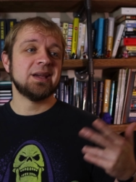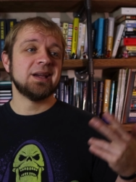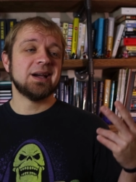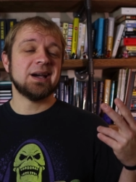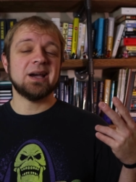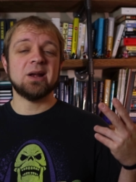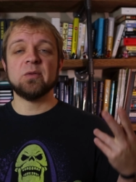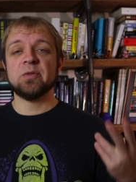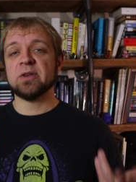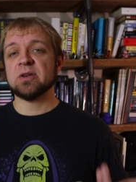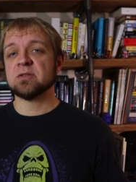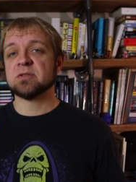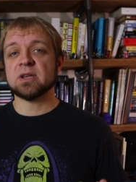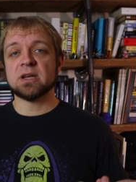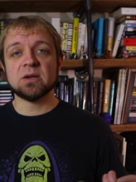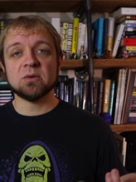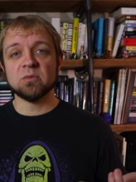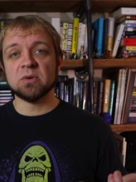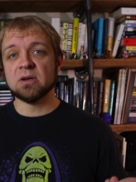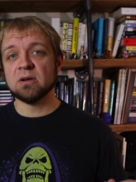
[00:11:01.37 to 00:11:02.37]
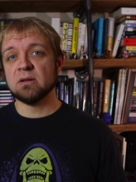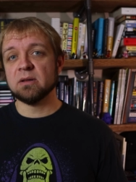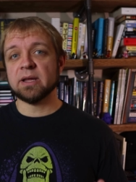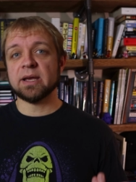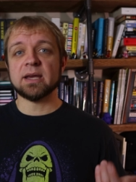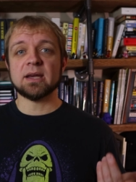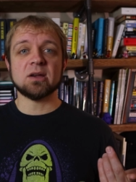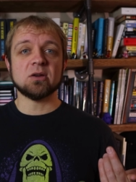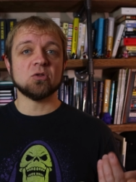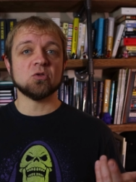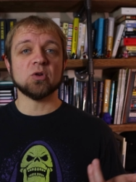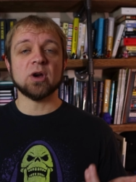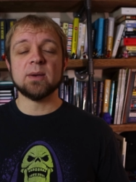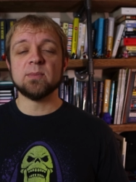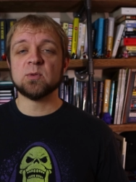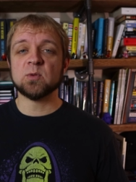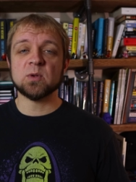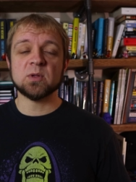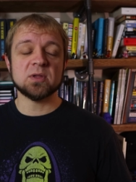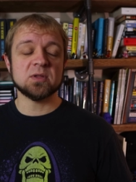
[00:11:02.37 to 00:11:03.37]
I don't think there's any real like
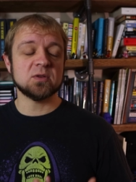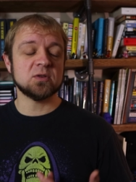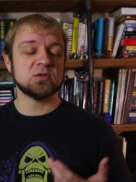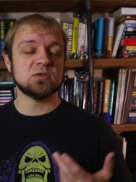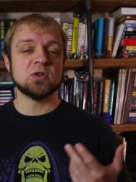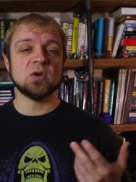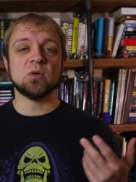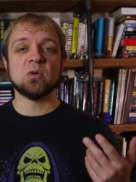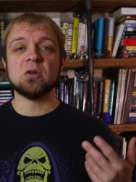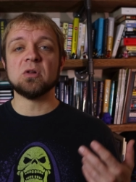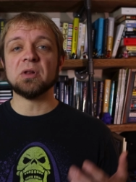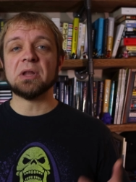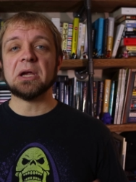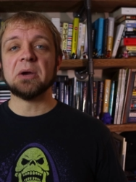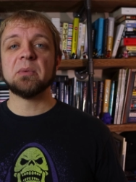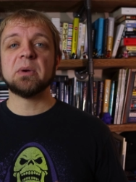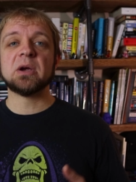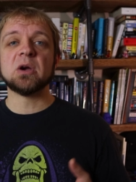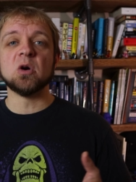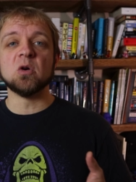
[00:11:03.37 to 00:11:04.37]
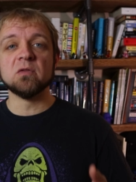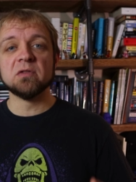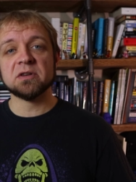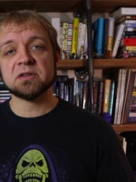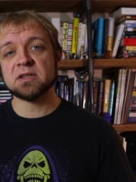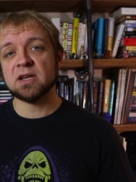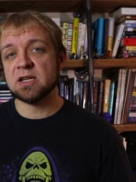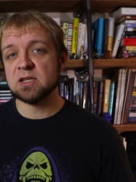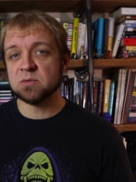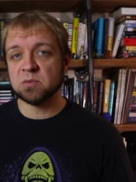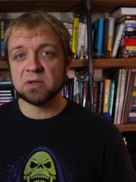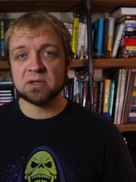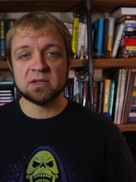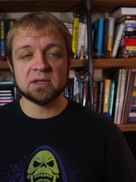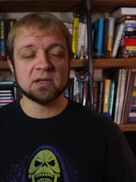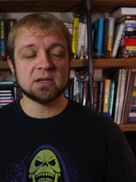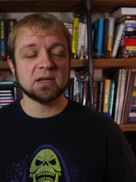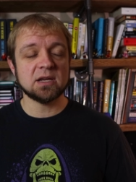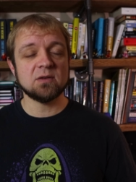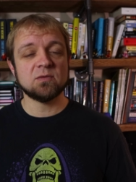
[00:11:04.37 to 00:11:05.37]
gripes with it. There's no glaring oversights with
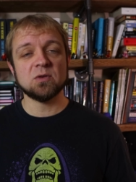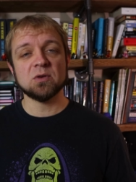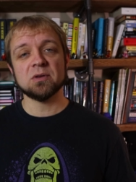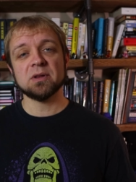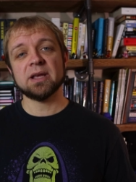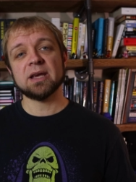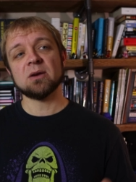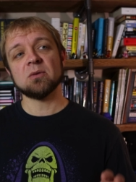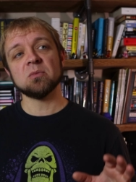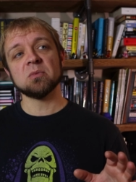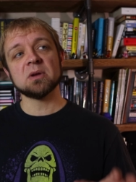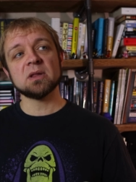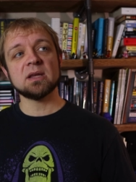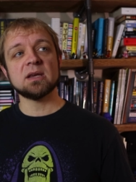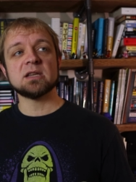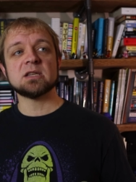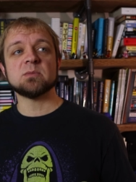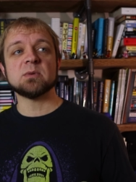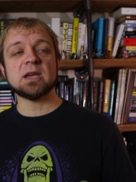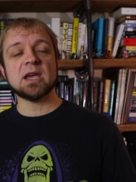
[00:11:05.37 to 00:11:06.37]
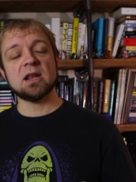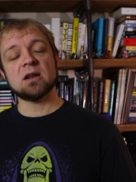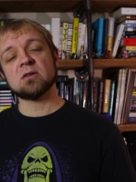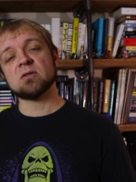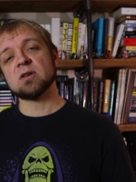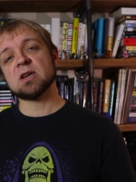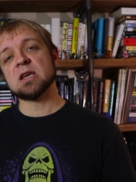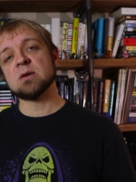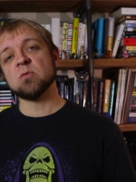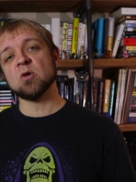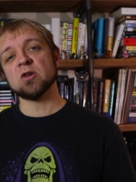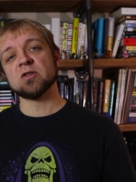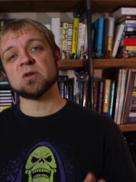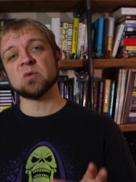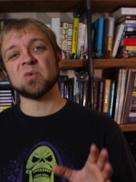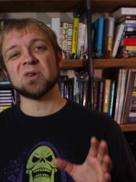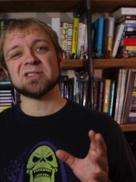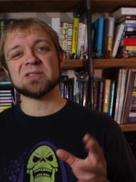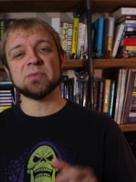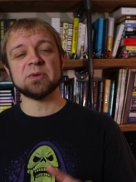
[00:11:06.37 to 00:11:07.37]
it. If you're like really into mechanical keyboards and
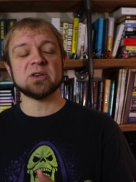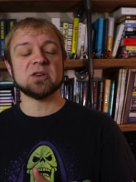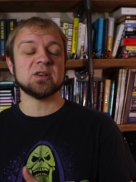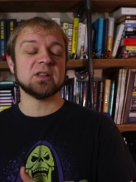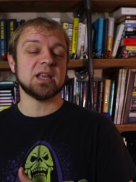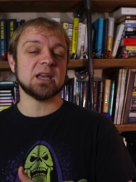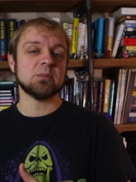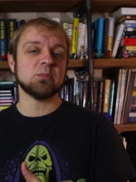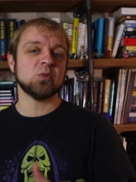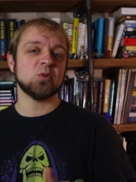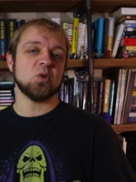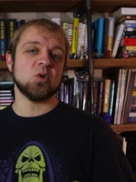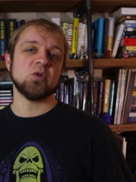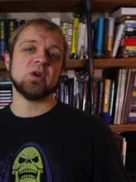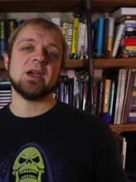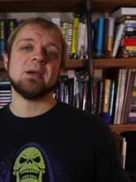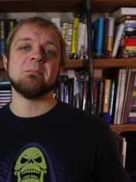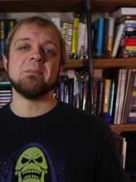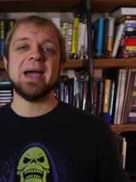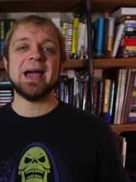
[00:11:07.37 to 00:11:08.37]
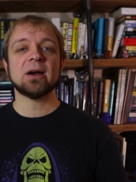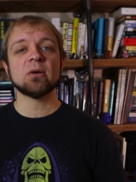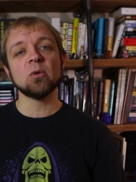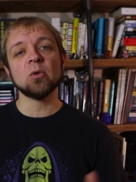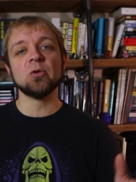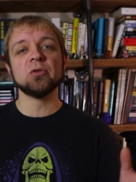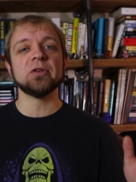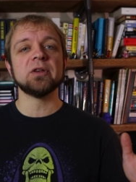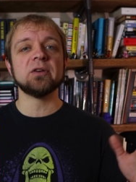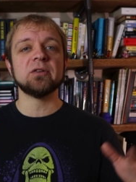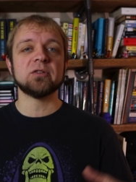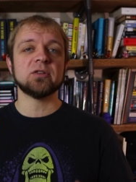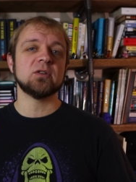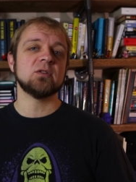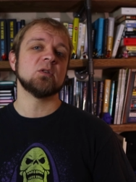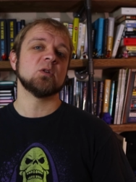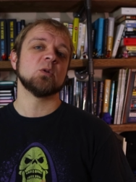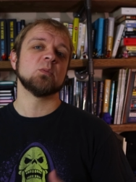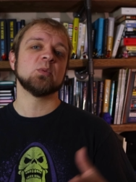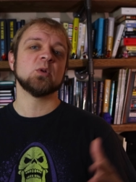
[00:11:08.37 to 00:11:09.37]
want something you can like program macros
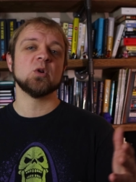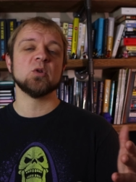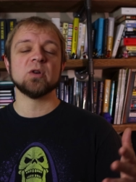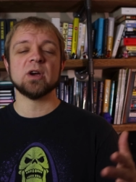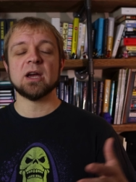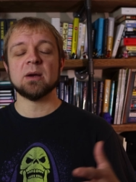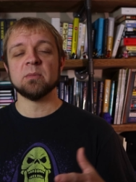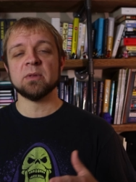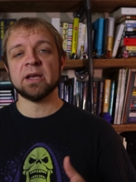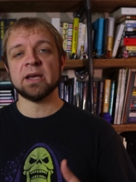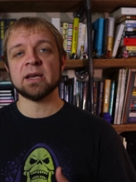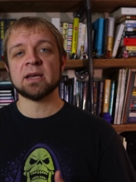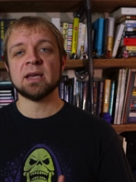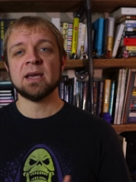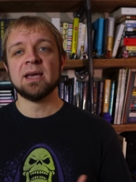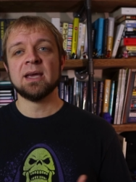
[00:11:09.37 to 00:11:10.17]
into or program like